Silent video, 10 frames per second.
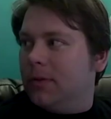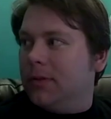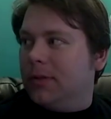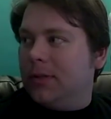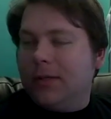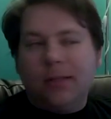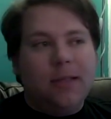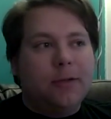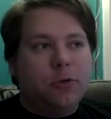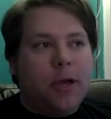The
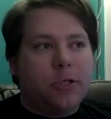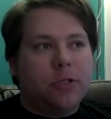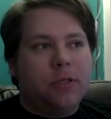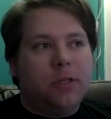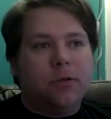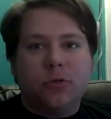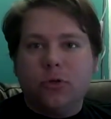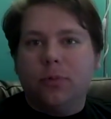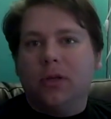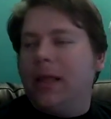attraction that you're
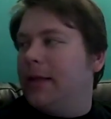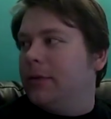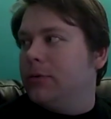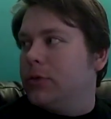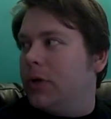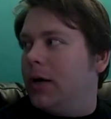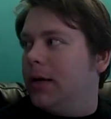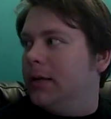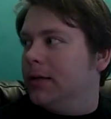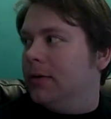super glad you
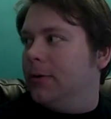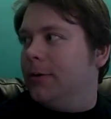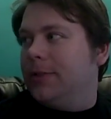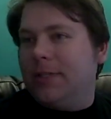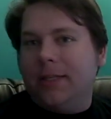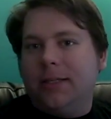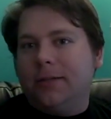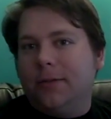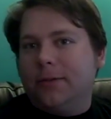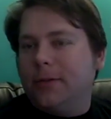saw or
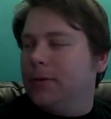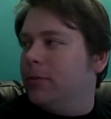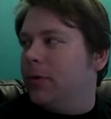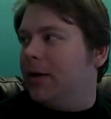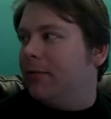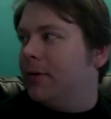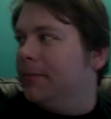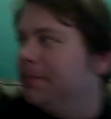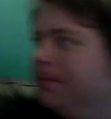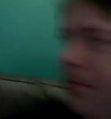did or whatever.